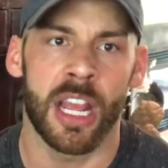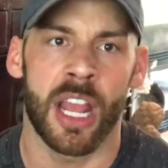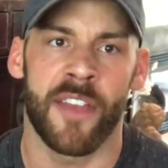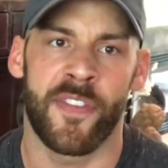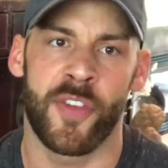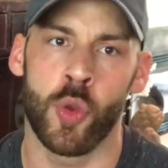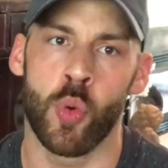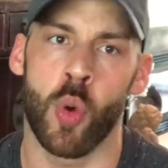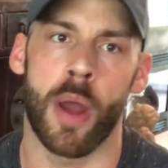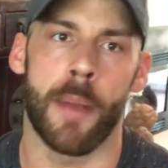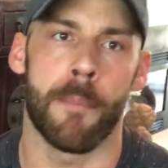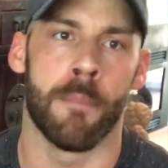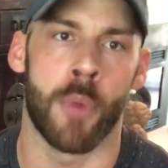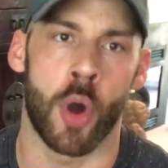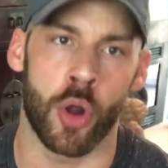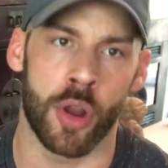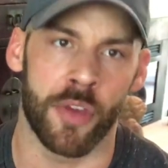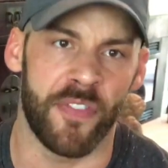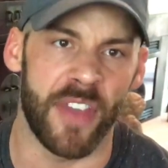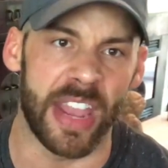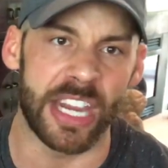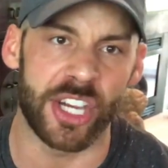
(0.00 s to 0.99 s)
If you want
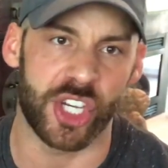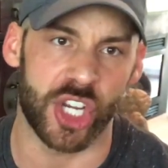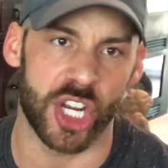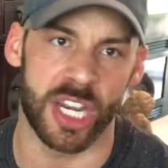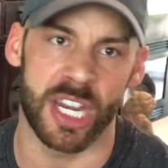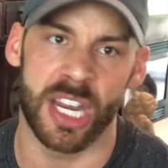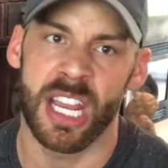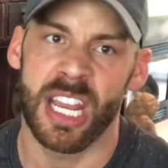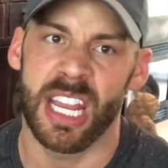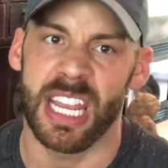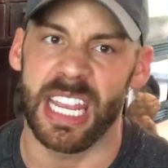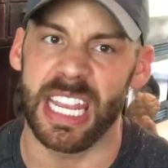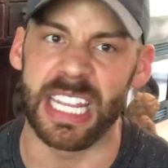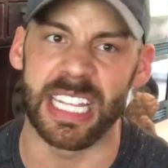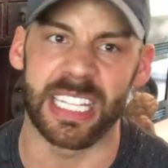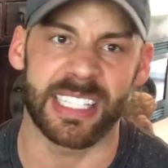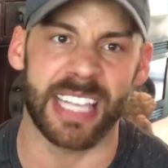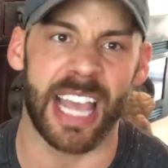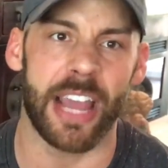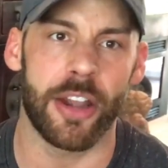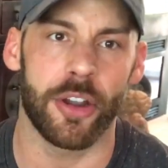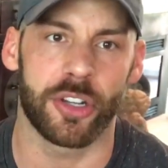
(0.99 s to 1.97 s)
motivation,
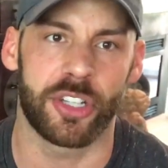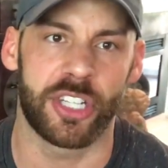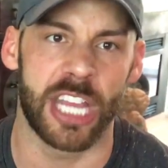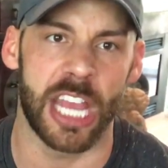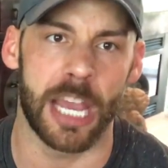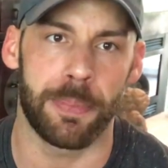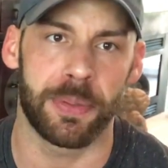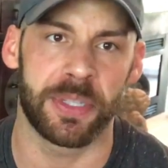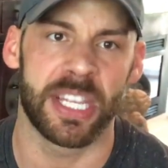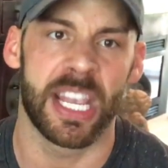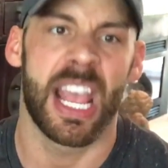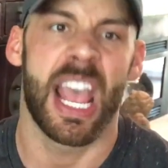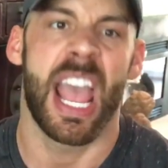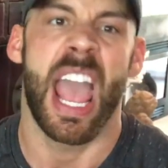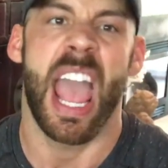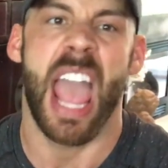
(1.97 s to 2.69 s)
insider tips,